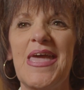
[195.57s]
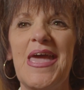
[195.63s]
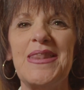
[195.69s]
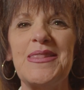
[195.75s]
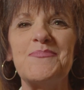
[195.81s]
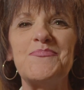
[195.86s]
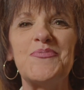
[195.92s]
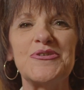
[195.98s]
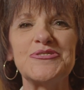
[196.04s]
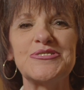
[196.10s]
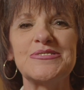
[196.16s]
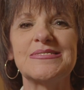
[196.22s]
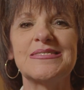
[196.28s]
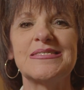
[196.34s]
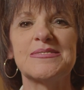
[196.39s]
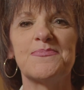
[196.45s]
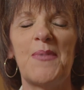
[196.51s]
And he
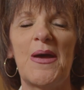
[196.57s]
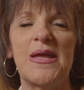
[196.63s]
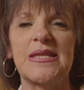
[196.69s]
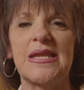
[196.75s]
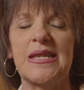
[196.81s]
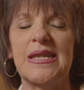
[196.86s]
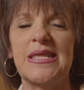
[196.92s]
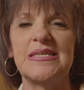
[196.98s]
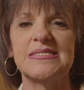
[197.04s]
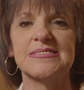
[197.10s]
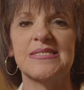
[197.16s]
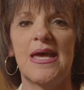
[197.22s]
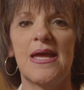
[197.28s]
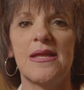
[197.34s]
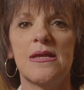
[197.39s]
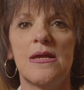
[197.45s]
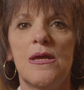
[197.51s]
pushes this button and he
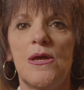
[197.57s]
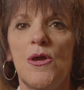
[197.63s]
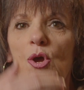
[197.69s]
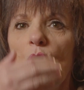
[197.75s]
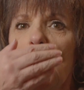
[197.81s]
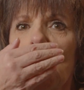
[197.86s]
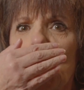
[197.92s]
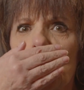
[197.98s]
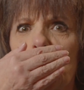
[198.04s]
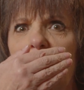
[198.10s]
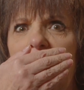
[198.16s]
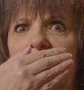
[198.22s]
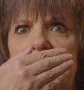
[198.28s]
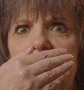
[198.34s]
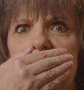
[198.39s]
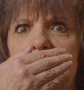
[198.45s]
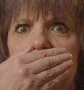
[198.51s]
said,
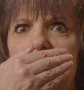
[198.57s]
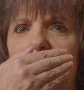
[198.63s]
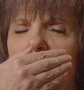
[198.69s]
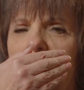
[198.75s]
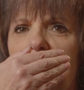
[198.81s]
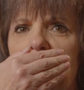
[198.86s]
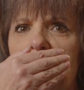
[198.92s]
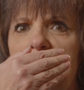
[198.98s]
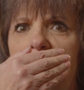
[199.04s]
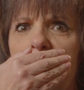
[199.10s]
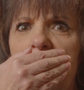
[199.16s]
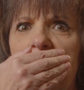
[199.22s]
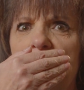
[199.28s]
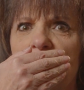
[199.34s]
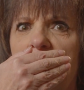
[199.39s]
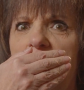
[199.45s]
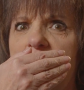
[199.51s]
Rick, come
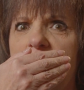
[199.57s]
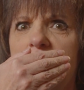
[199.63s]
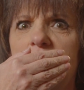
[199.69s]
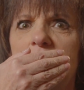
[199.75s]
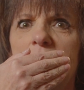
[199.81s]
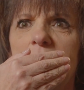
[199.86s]
in, Rick.